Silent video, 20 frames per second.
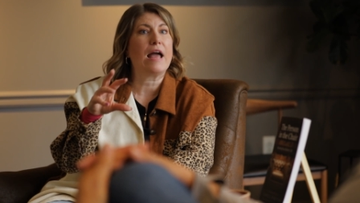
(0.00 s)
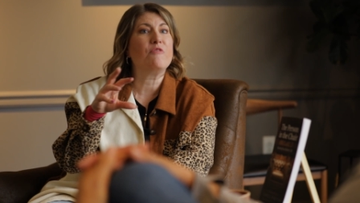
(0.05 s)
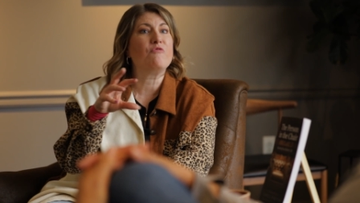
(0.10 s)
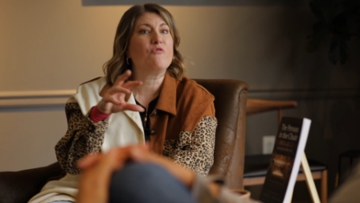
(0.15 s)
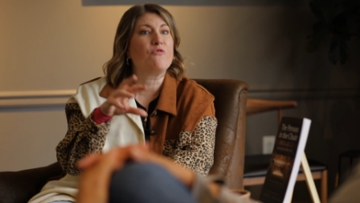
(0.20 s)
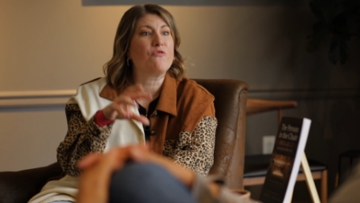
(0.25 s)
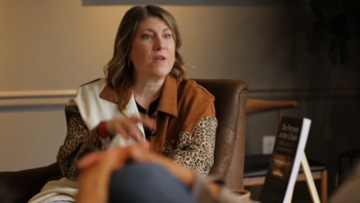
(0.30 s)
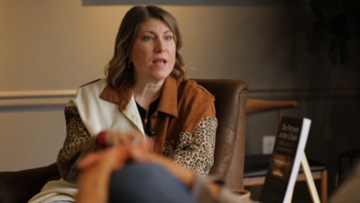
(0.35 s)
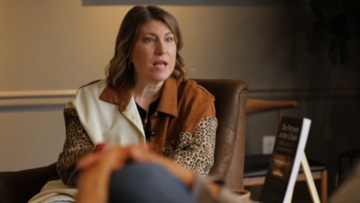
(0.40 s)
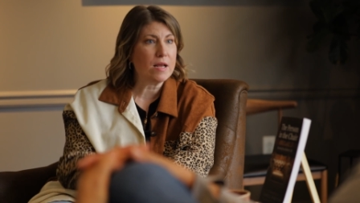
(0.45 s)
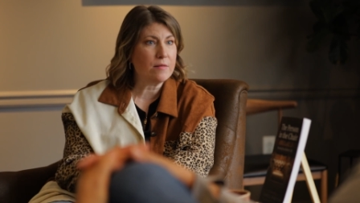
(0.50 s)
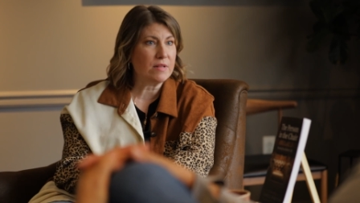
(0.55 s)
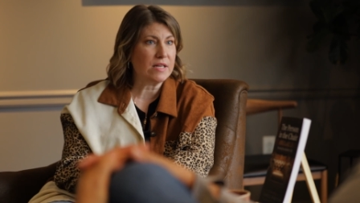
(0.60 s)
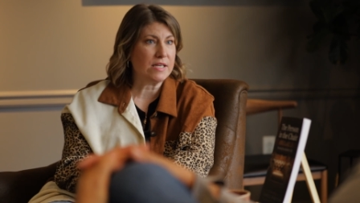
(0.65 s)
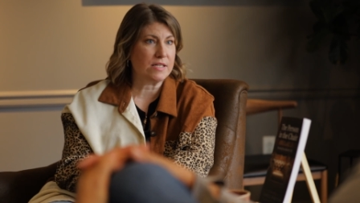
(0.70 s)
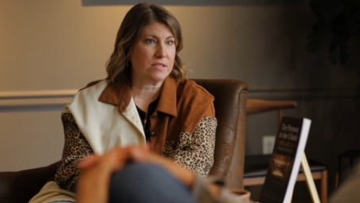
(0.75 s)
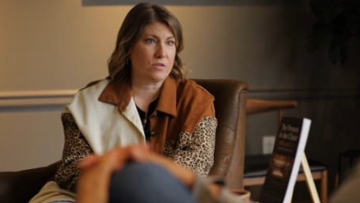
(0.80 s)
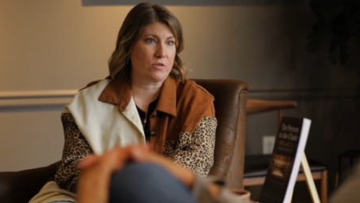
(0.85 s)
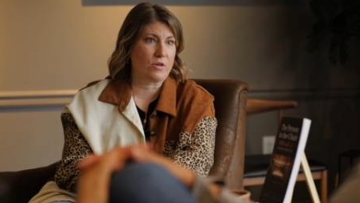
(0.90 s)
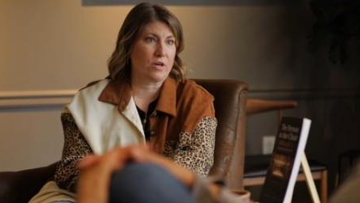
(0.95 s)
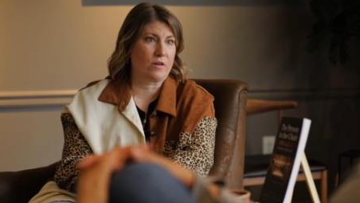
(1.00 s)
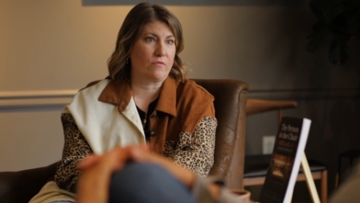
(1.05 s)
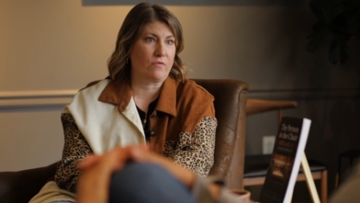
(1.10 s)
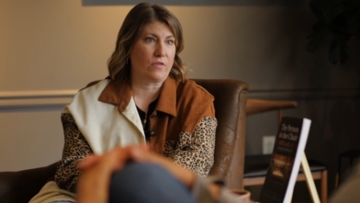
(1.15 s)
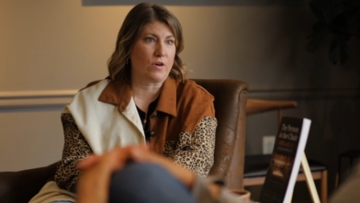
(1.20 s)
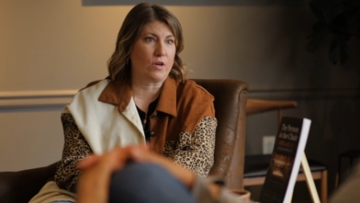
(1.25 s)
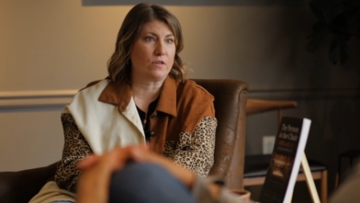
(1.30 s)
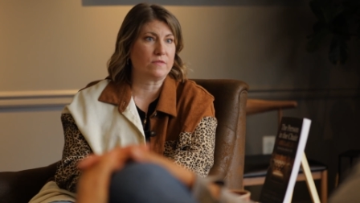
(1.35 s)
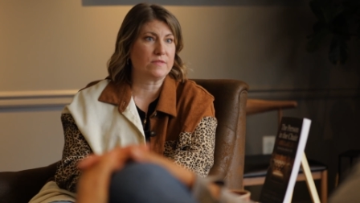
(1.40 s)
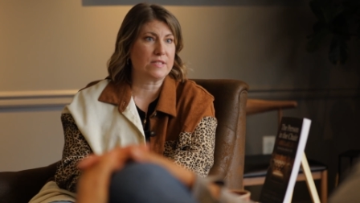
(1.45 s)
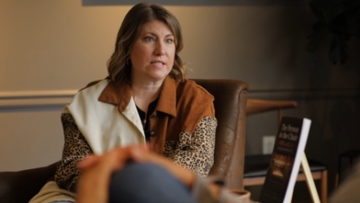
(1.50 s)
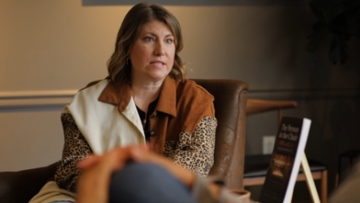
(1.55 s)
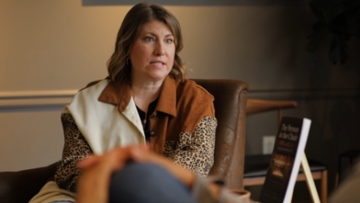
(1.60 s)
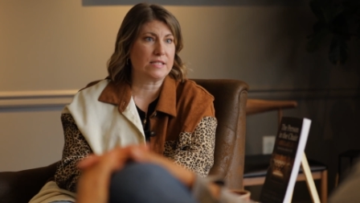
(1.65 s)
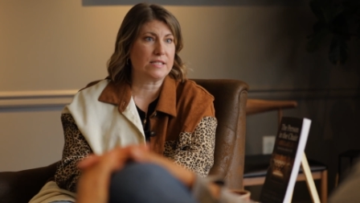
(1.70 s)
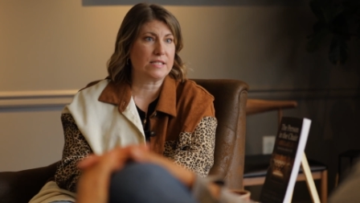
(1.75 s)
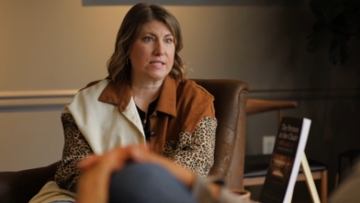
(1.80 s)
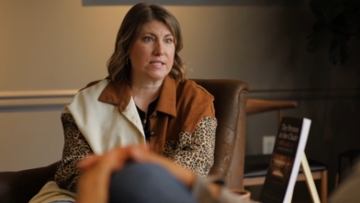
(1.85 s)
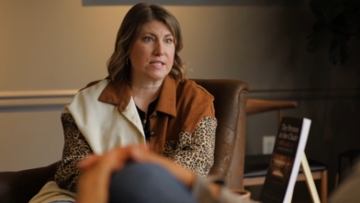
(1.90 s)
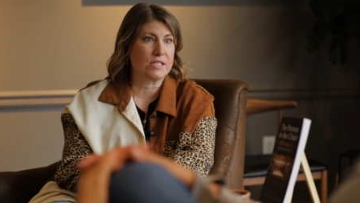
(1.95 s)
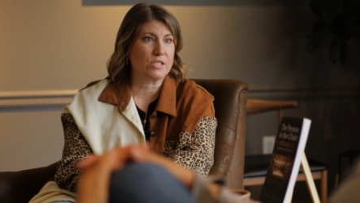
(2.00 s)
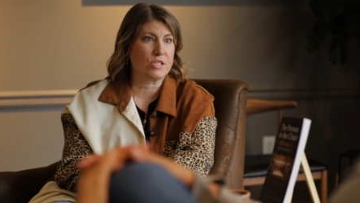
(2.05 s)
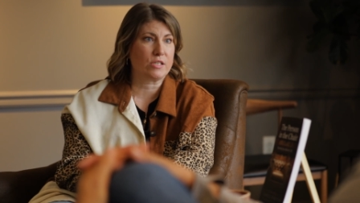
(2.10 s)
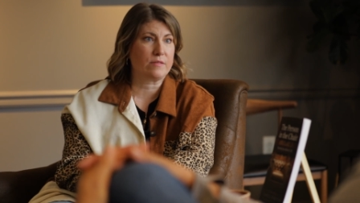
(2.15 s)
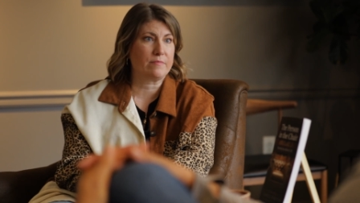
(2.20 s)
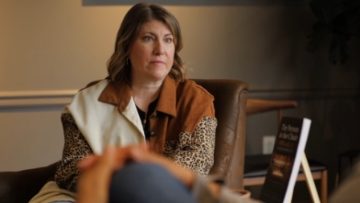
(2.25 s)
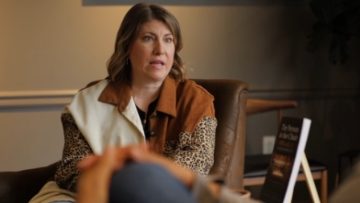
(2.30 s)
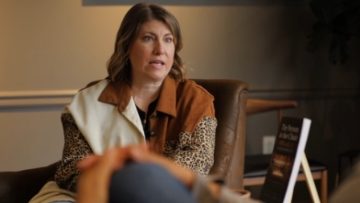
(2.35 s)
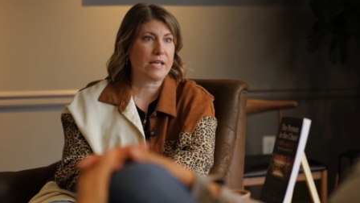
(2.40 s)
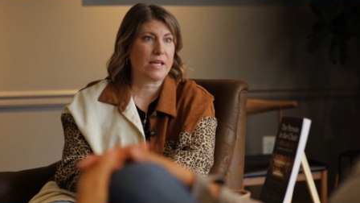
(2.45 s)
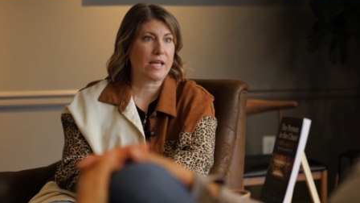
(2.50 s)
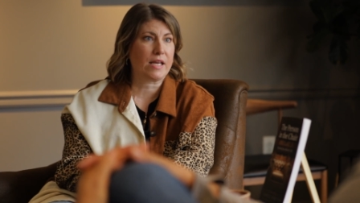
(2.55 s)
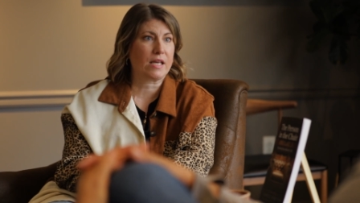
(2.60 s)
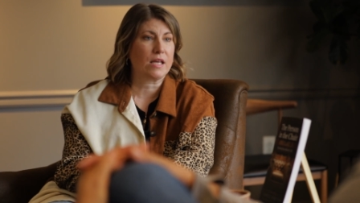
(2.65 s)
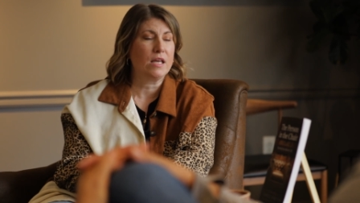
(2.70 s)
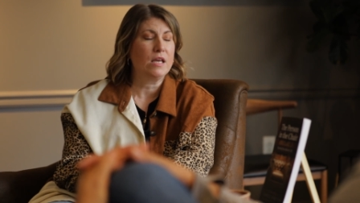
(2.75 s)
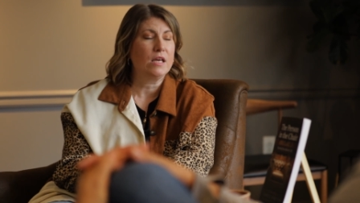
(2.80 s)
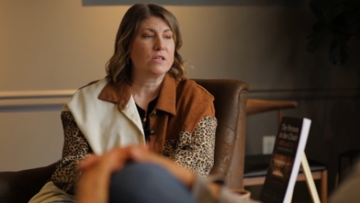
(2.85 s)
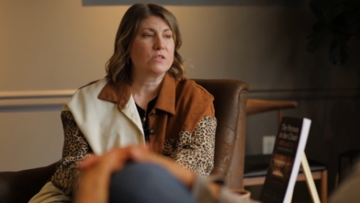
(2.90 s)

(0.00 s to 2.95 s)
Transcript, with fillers: and families are involved in the decision making.